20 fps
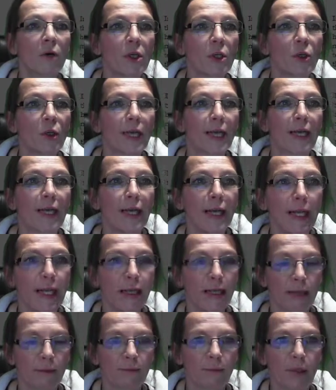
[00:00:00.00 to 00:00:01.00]
What you can
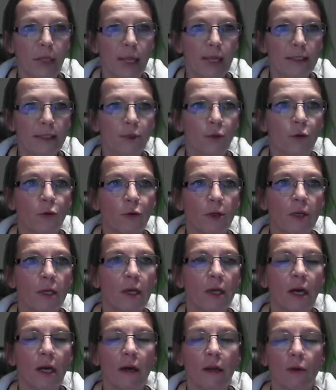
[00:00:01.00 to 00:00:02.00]
link
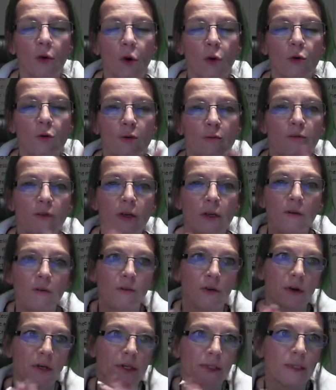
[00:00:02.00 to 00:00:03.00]
externally are audio and
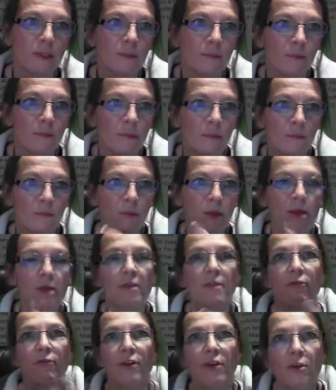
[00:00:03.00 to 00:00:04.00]
video files,
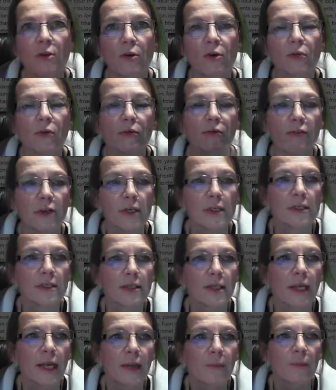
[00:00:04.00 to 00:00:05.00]
because video and audio
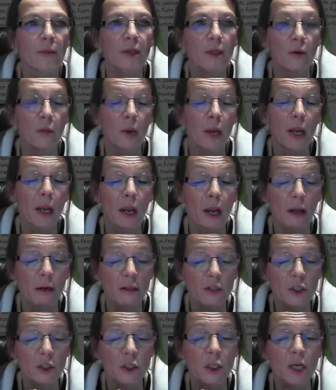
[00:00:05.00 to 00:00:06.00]
files can be quite
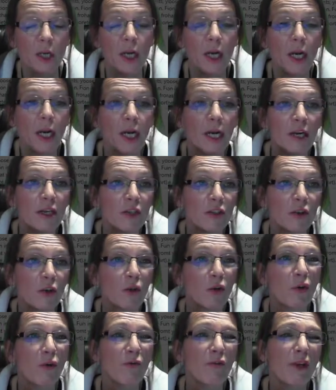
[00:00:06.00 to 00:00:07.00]
large,
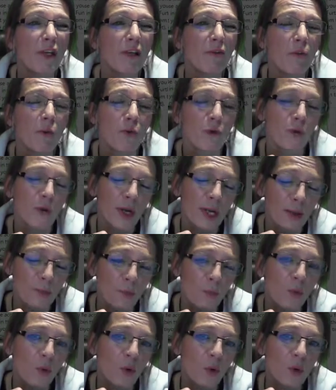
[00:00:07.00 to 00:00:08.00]
so you don't really want to
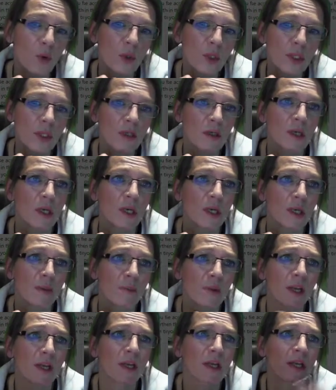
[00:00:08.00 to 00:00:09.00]
import
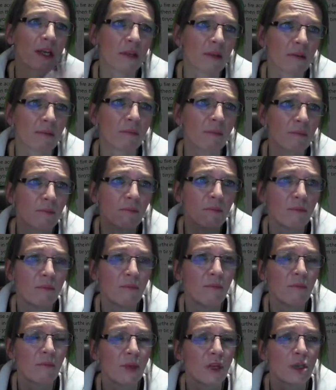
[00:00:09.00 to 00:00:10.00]
like a
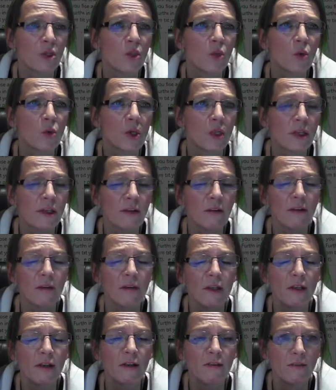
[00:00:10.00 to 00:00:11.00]
2
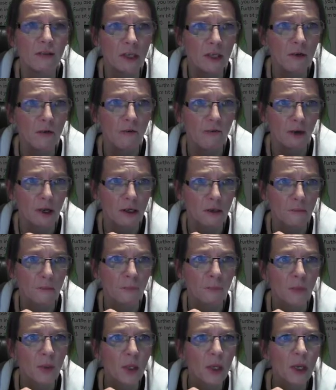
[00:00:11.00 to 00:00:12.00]
gig video
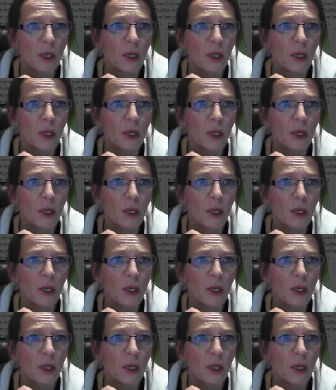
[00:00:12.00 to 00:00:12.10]
file,